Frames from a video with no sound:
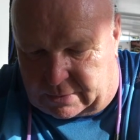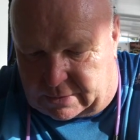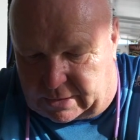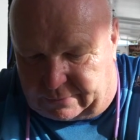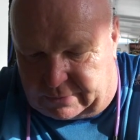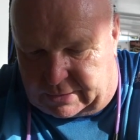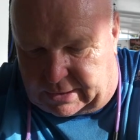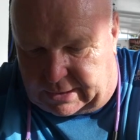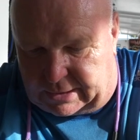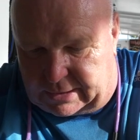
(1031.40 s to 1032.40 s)
7
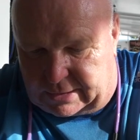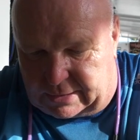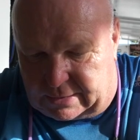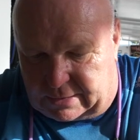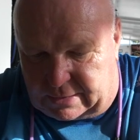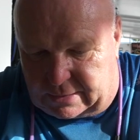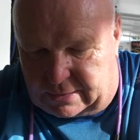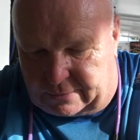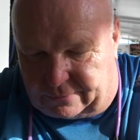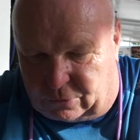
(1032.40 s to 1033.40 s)
day,
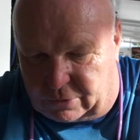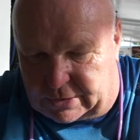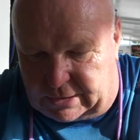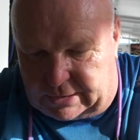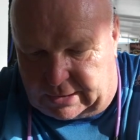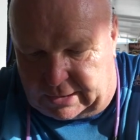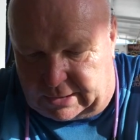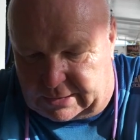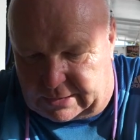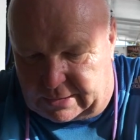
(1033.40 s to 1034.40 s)
14
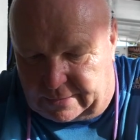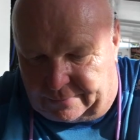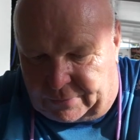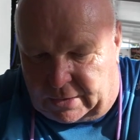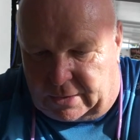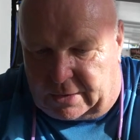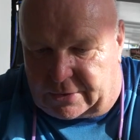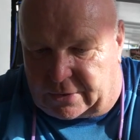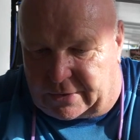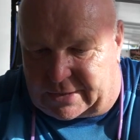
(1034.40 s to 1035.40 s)
days.
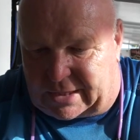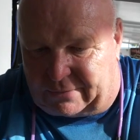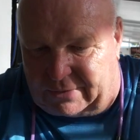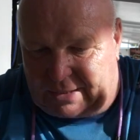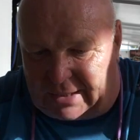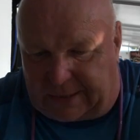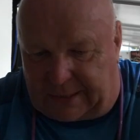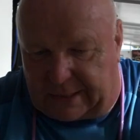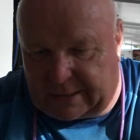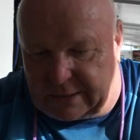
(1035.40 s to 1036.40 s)
So the 7 day
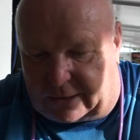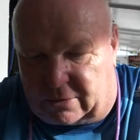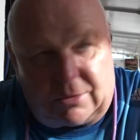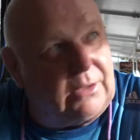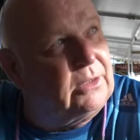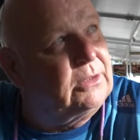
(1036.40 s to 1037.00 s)
test now,